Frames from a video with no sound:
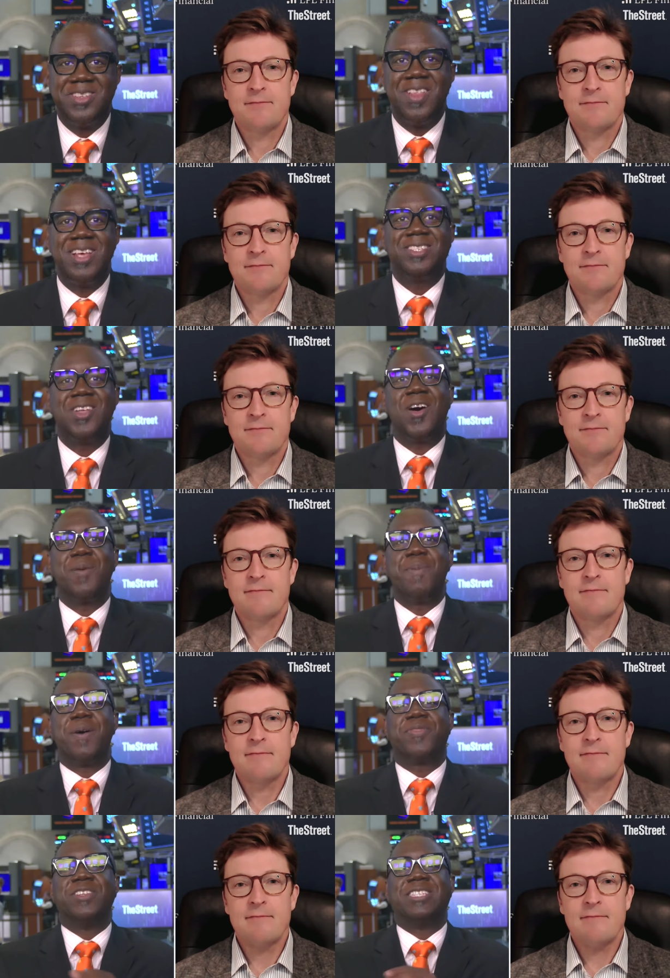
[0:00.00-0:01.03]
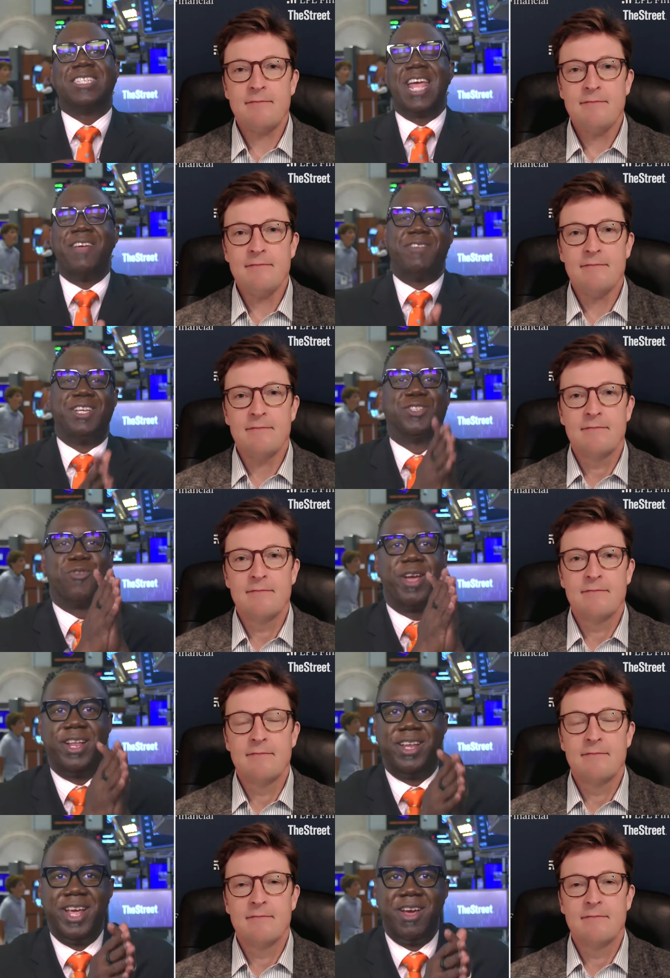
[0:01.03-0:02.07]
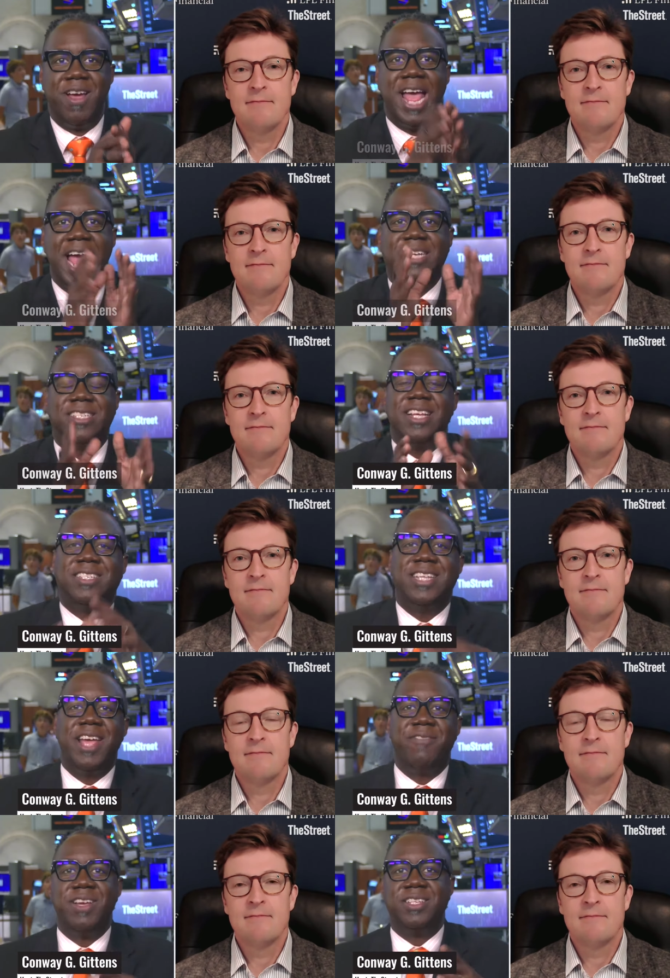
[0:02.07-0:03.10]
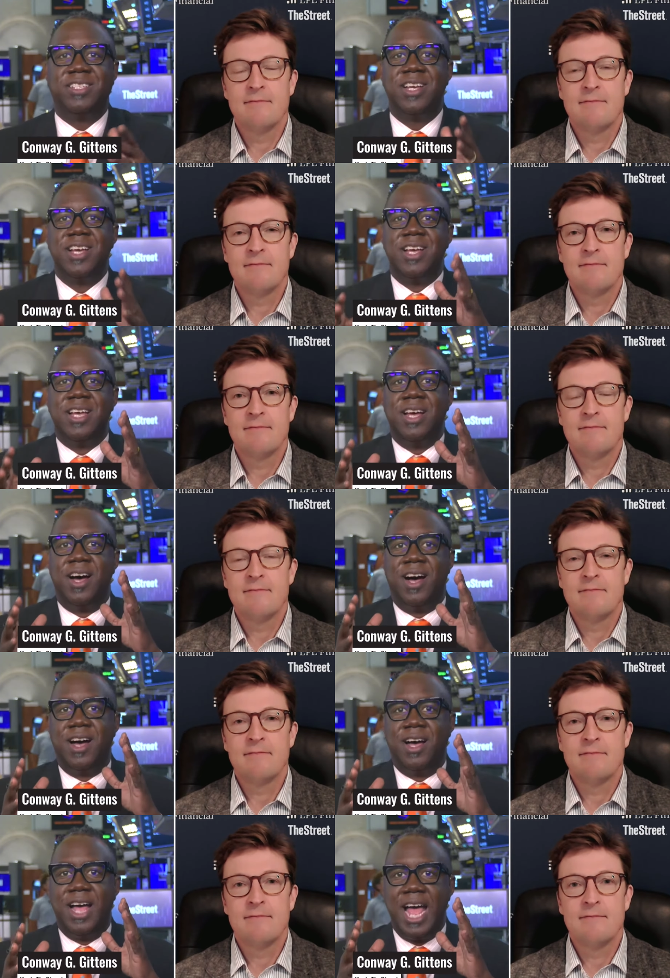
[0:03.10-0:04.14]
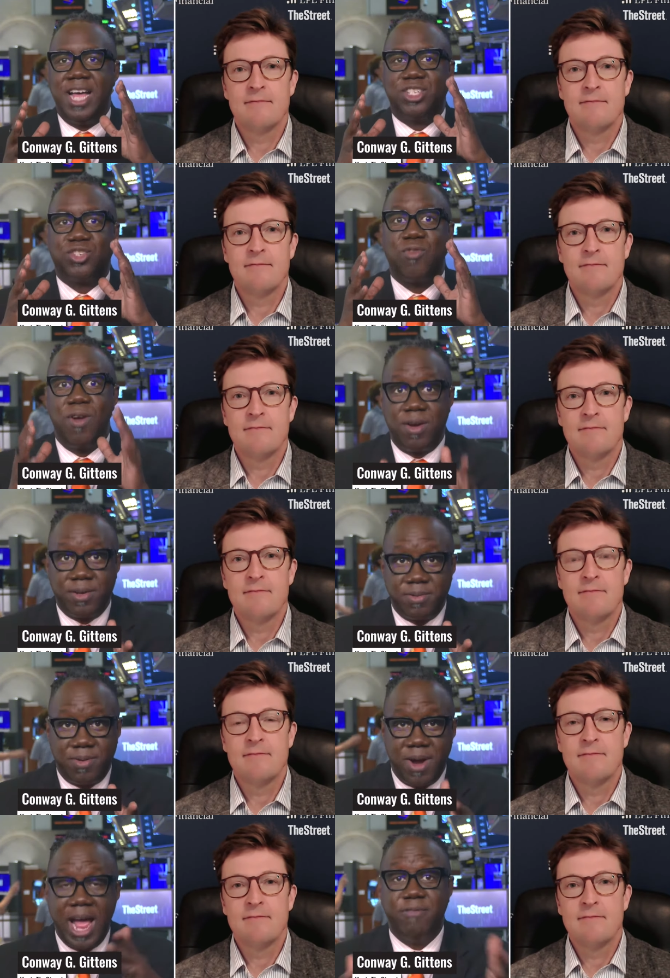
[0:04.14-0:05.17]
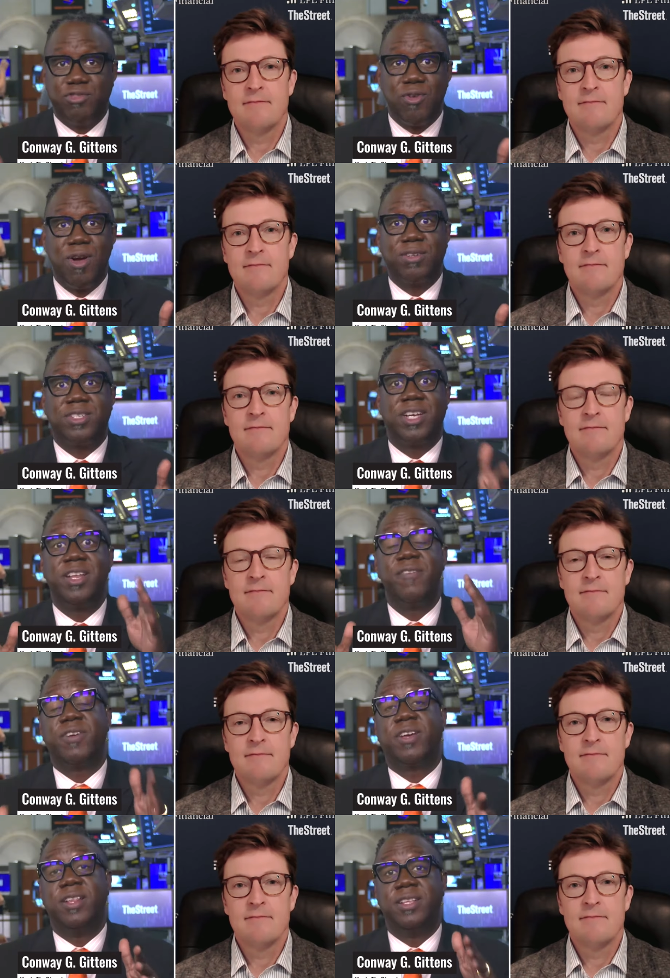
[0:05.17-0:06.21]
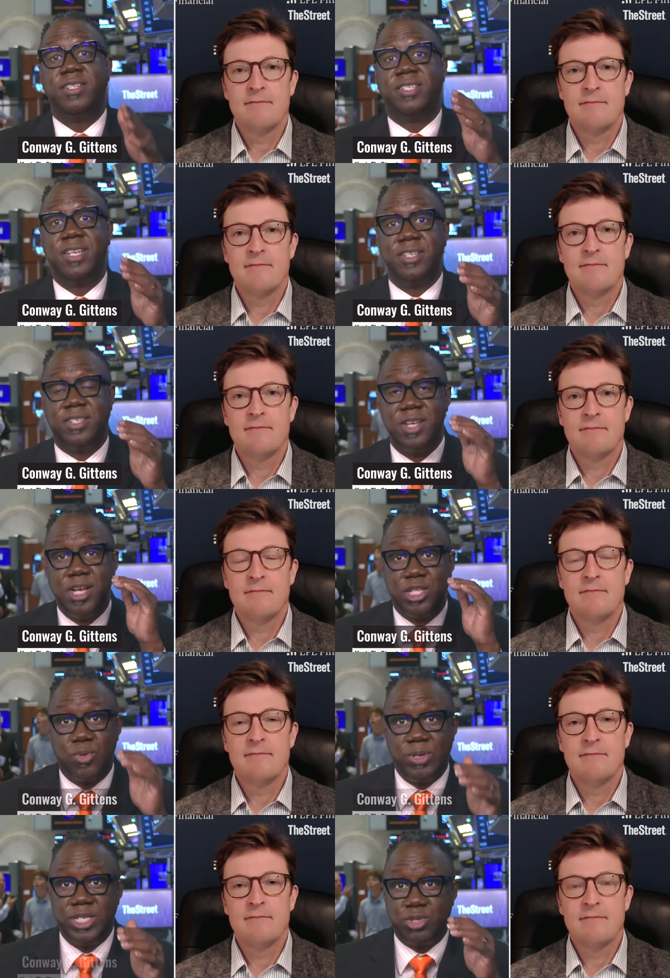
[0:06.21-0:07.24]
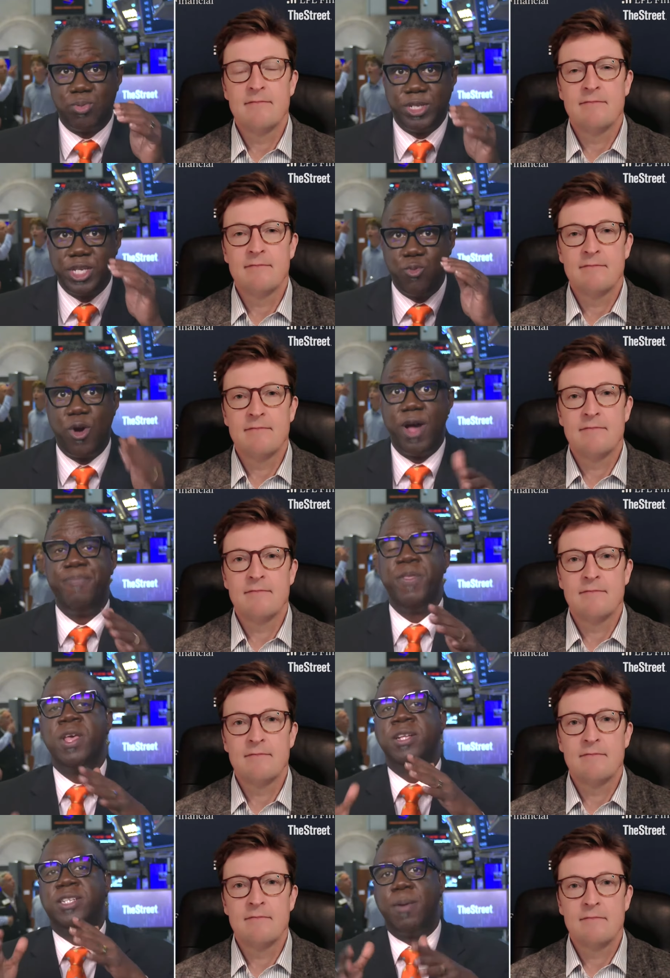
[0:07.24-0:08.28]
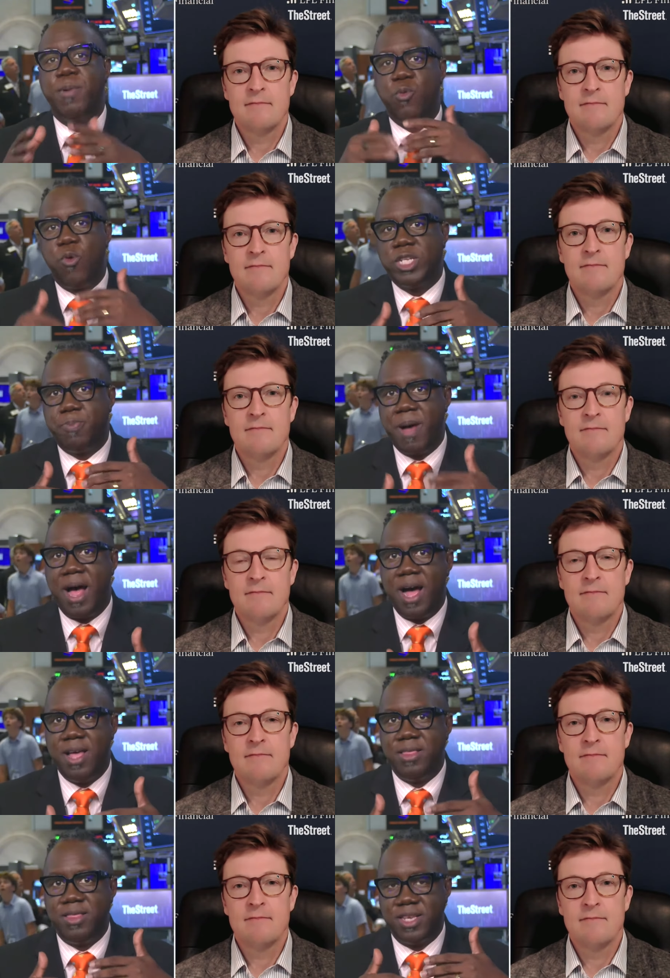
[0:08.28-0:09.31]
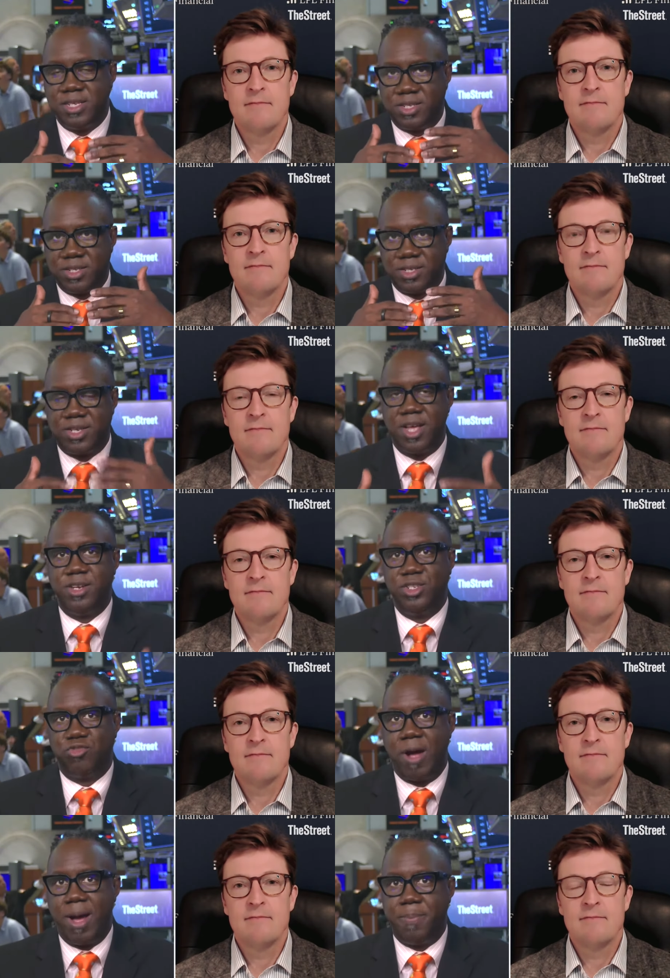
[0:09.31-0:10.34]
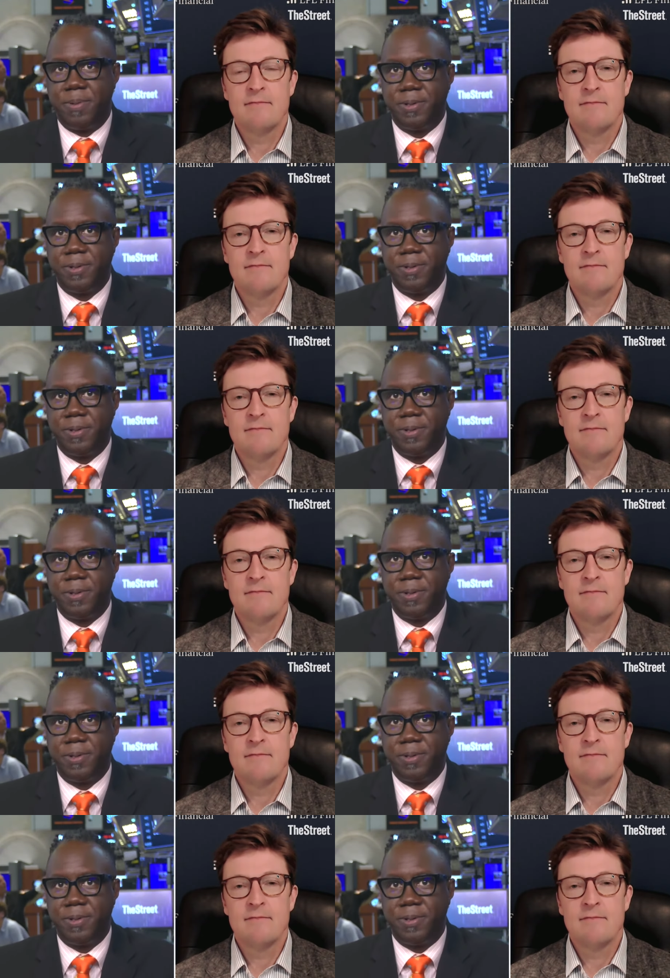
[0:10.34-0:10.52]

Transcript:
Speaker 1: So let's talk about the savings rate here. Excess savings uh, has shrunk or have shrunk significantly since 2021. Tell me what's behind this sudden drop?